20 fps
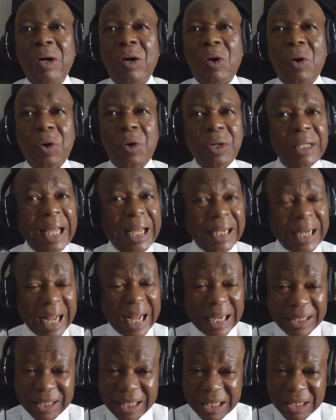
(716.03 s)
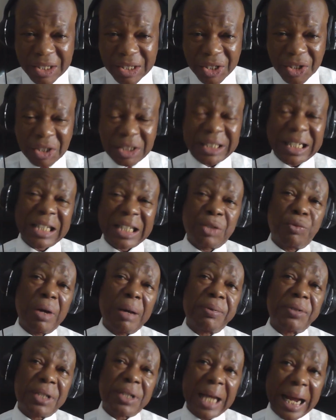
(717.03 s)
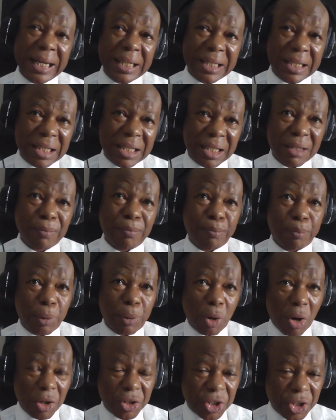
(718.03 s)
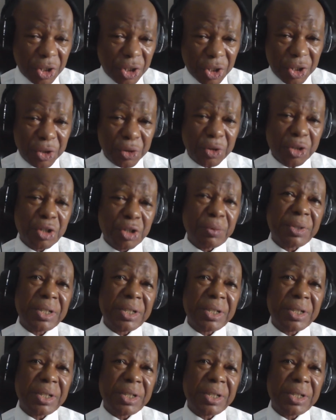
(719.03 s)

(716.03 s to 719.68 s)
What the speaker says: Online assets such as websites, blogs, YouTube